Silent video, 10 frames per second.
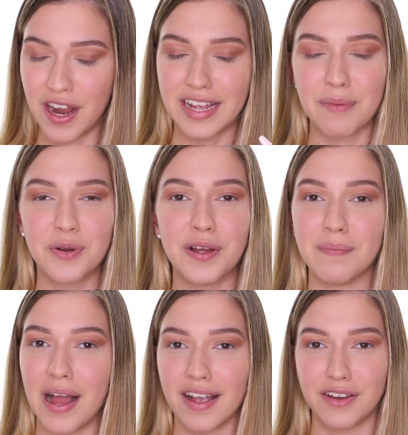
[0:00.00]
I kept going
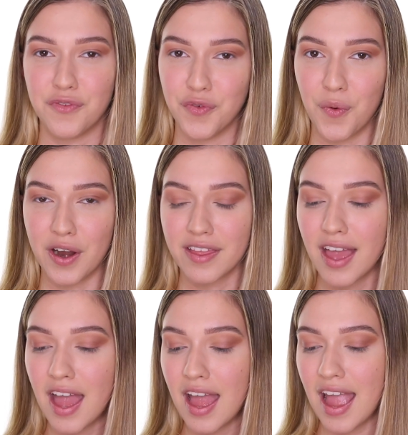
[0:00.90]
back and forth
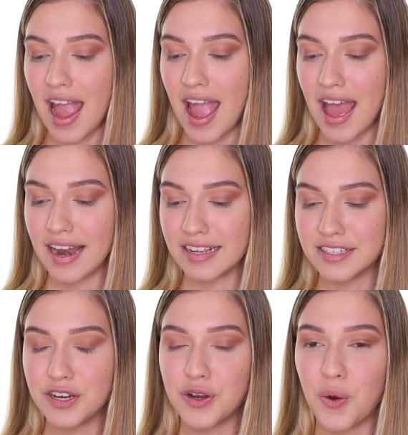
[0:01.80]
and I
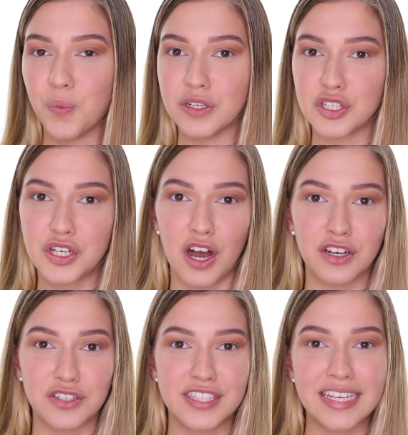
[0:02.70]
didn't know which
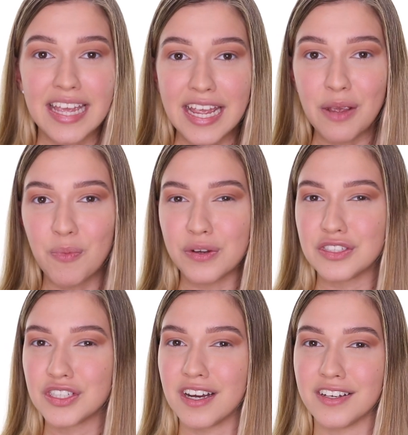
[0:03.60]
colors to keep,
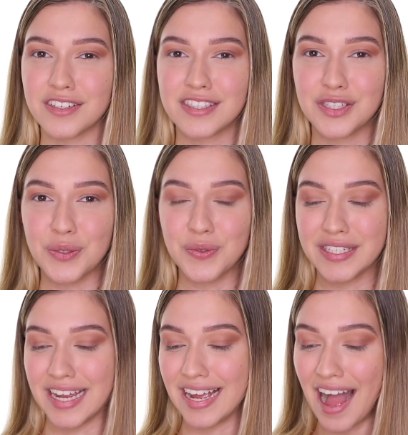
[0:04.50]
which colors to
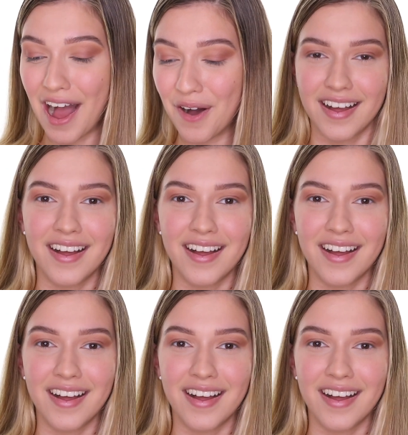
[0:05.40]
take out.